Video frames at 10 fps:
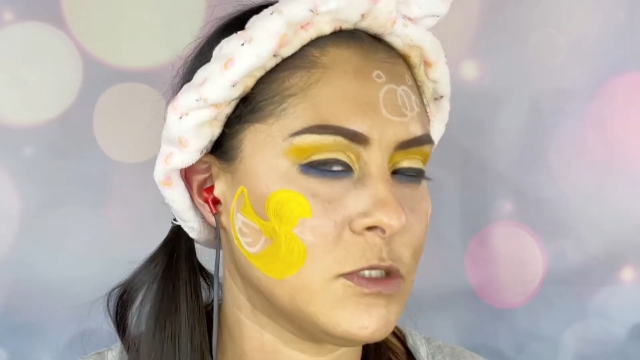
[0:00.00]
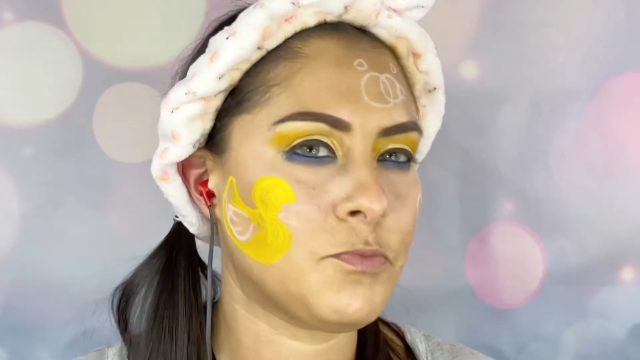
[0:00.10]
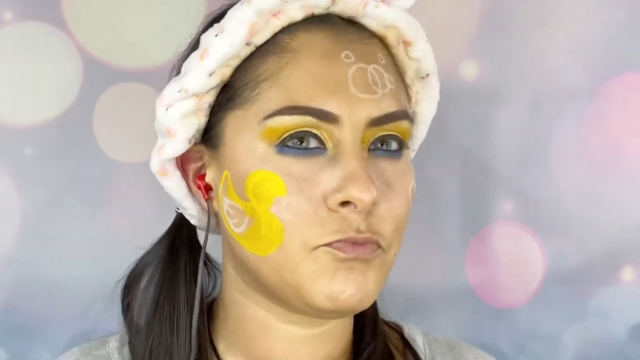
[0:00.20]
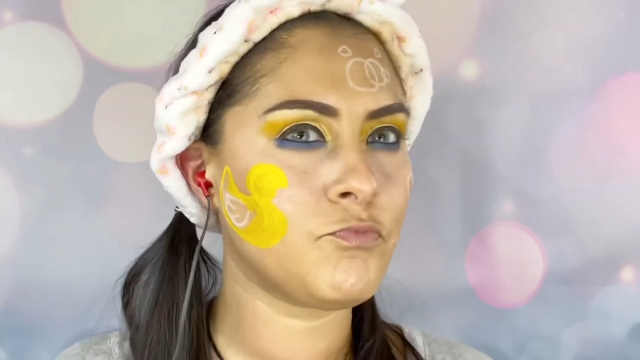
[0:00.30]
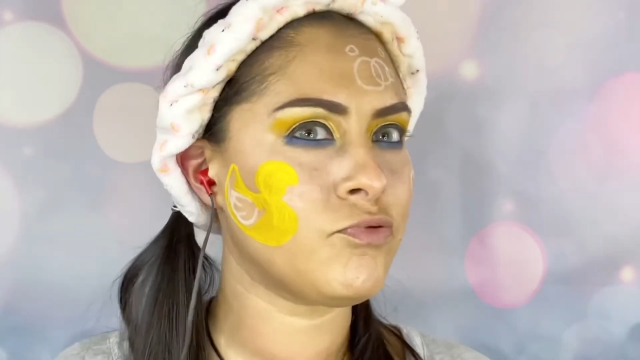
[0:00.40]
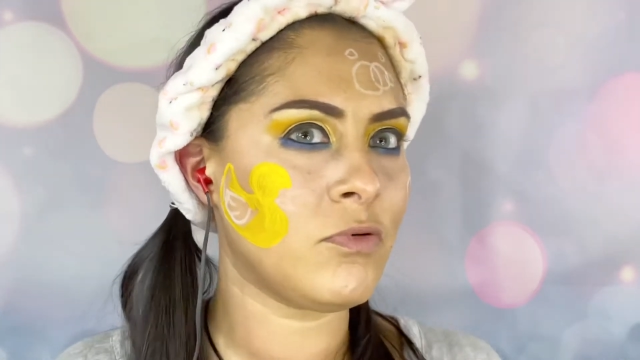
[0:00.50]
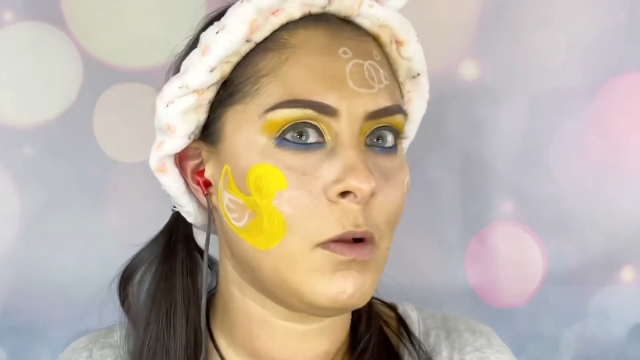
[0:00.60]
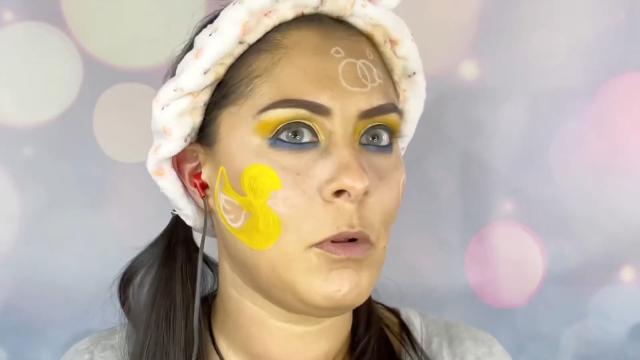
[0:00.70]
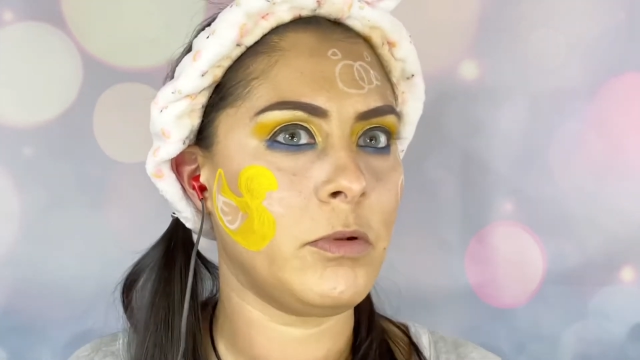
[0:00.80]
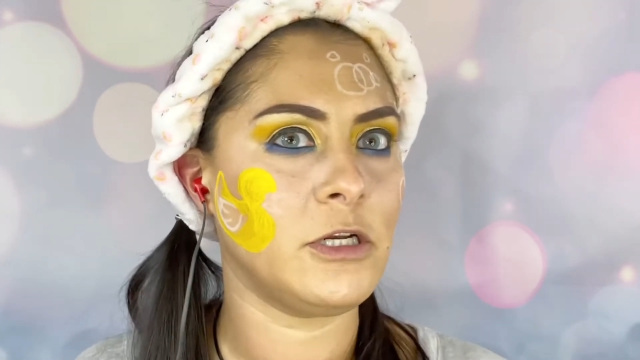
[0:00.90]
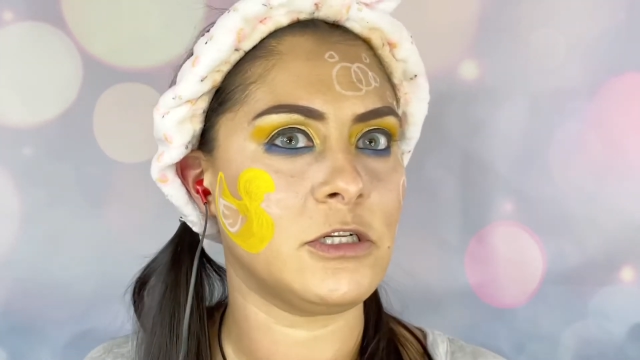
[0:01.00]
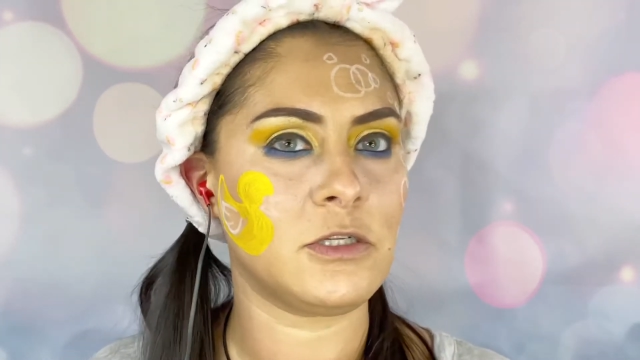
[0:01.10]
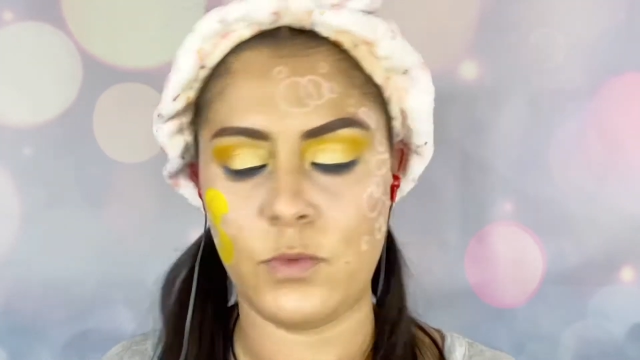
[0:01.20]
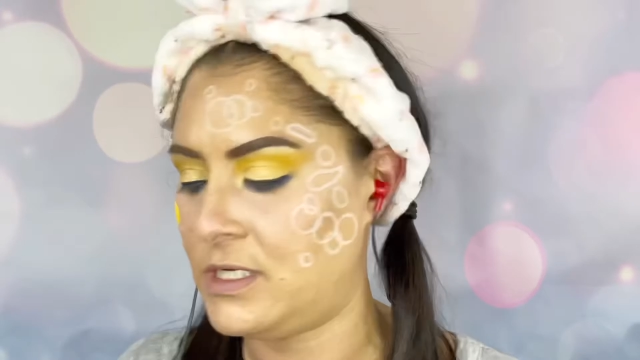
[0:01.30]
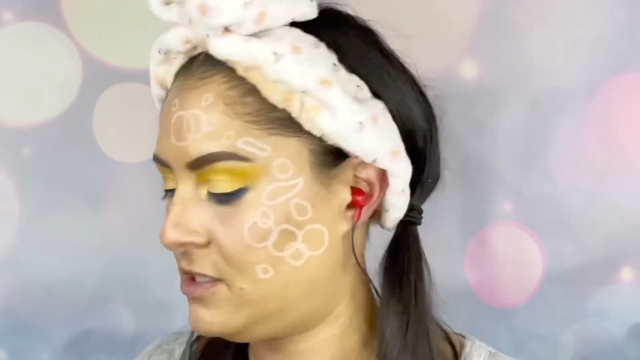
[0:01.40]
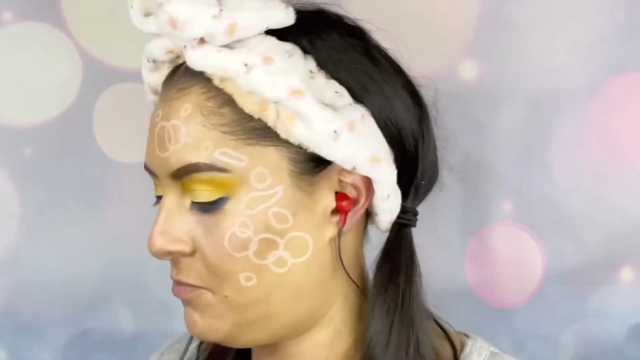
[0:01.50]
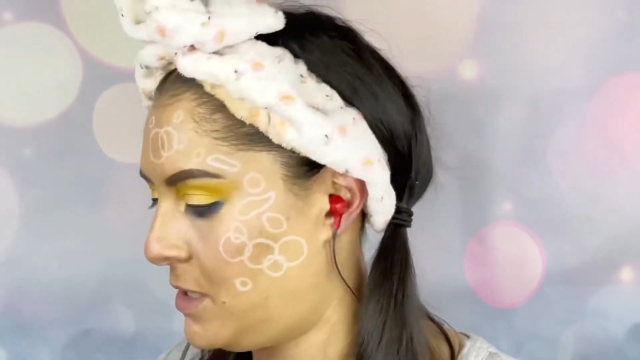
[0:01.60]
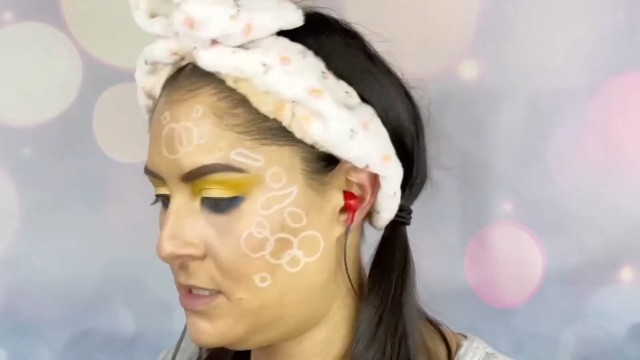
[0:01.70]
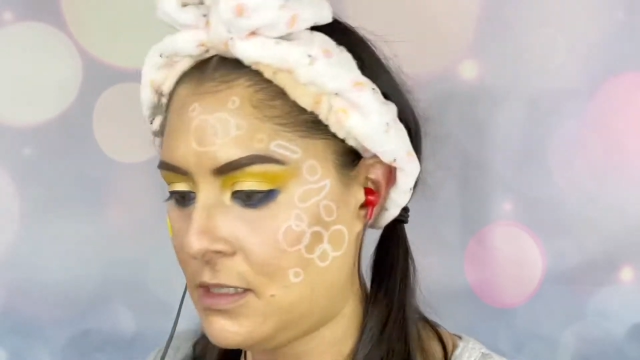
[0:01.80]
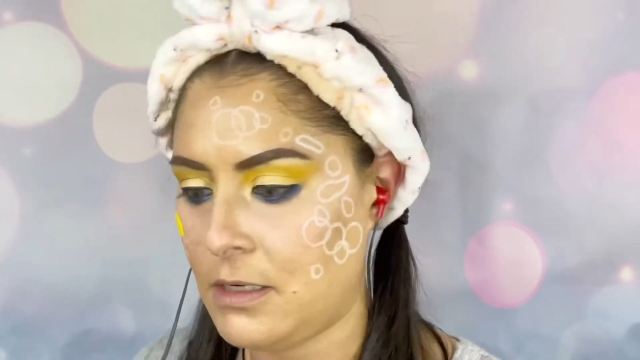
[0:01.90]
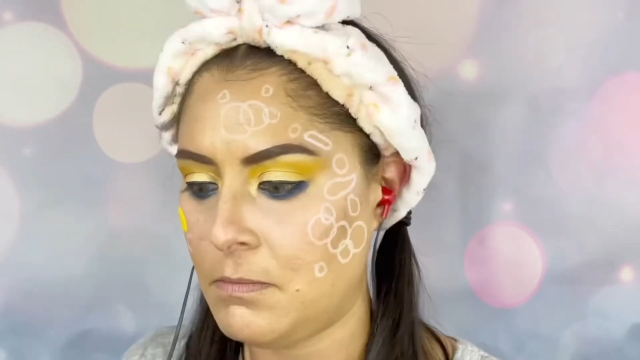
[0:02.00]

probably just a waste of my time.